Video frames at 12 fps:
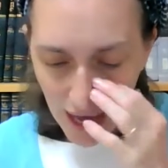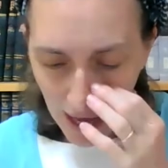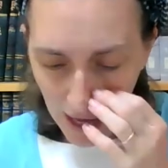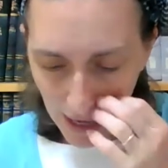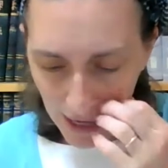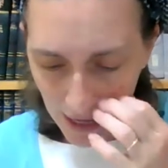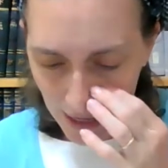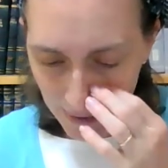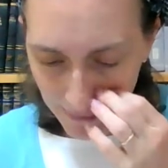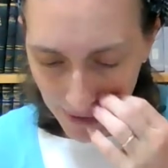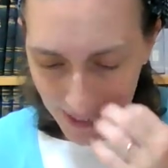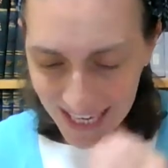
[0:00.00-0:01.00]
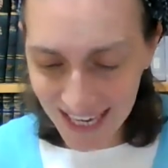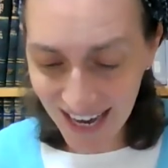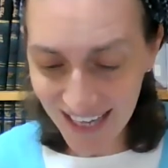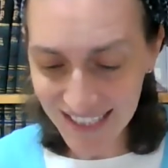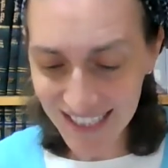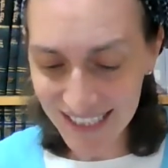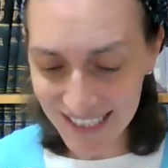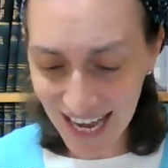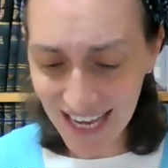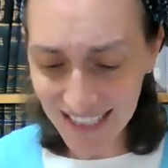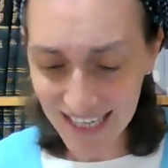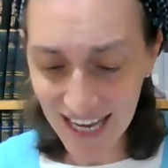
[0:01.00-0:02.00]
Um, if
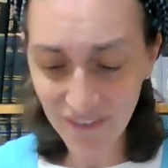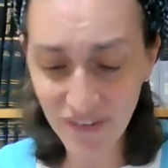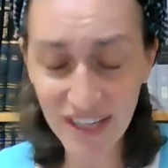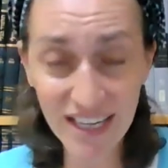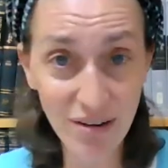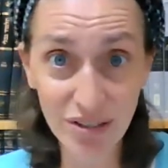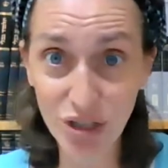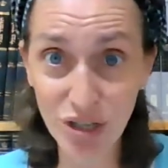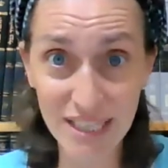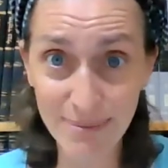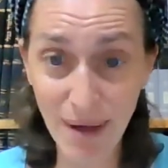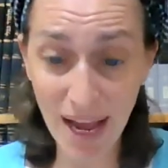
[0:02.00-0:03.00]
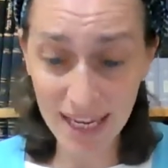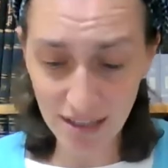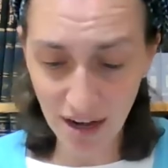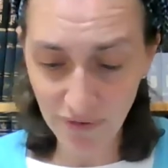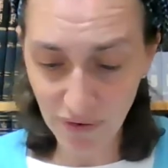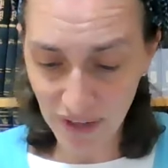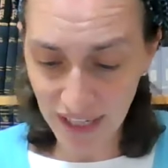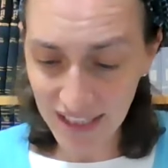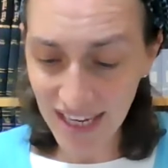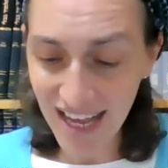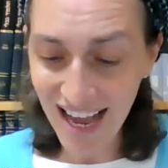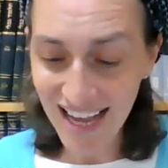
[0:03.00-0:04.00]
he took his mind off of
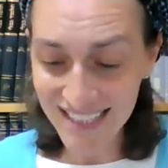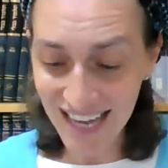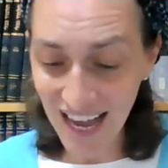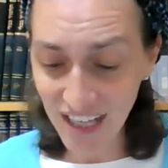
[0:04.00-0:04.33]
it, he